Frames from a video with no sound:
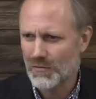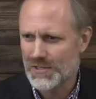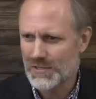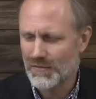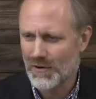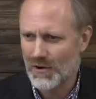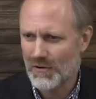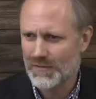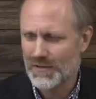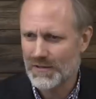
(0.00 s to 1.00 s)
was
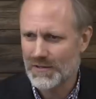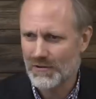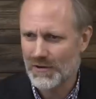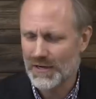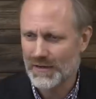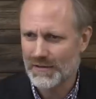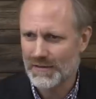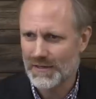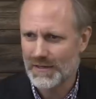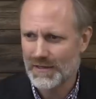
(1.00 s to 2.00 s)
involved during
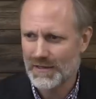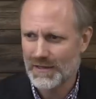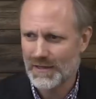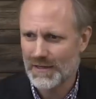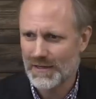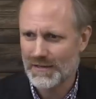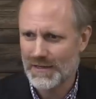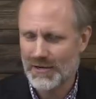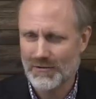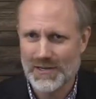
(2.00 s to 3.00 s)
the uh, the
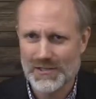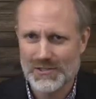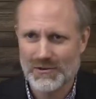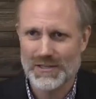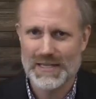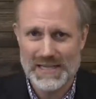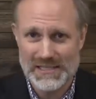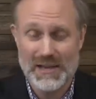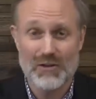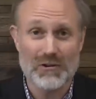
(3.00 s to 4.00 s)
hearings during the
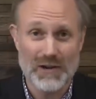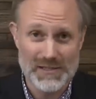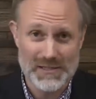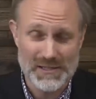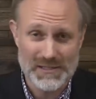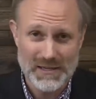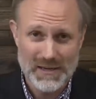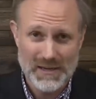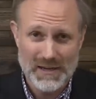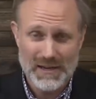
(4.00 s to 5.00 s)
S&L crisis,
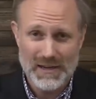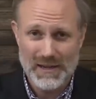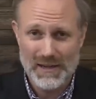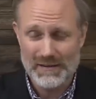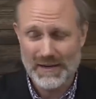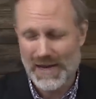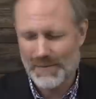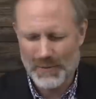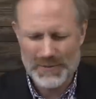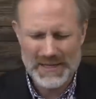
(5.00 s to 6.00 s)
and I
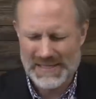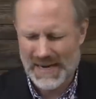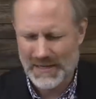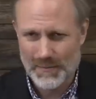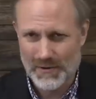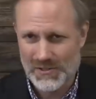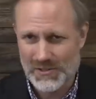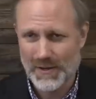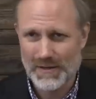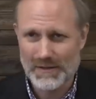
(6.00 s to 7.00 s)
can't remember the exact numbers,
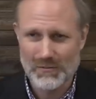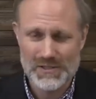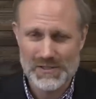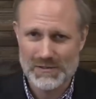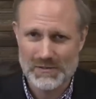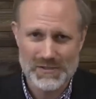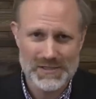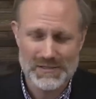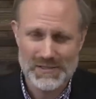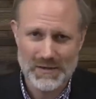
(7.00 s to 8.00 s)
but there was there
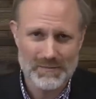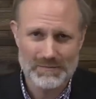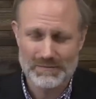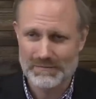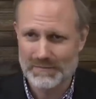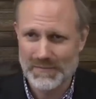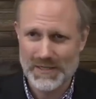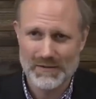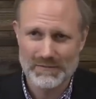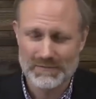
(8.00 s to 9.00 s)
was some
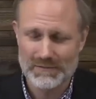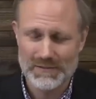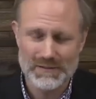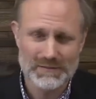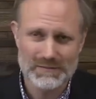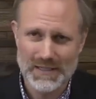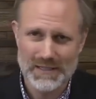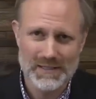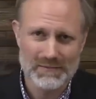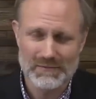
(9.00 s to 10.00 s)
you know, I
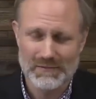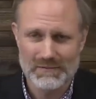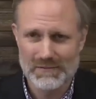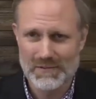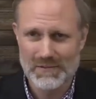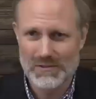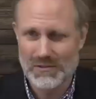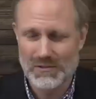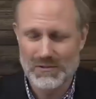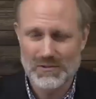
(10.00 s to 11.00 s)
don't
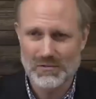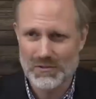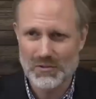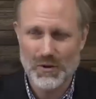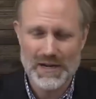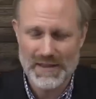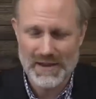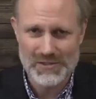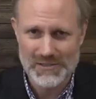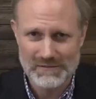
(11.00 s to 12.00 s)
know, twenty
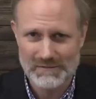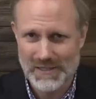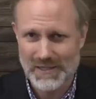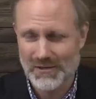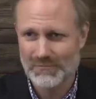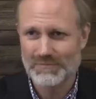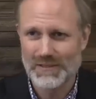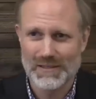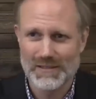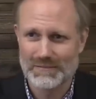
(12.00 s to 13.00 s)
thousand, you know,
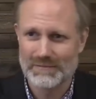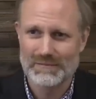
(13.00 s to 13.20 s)
uh,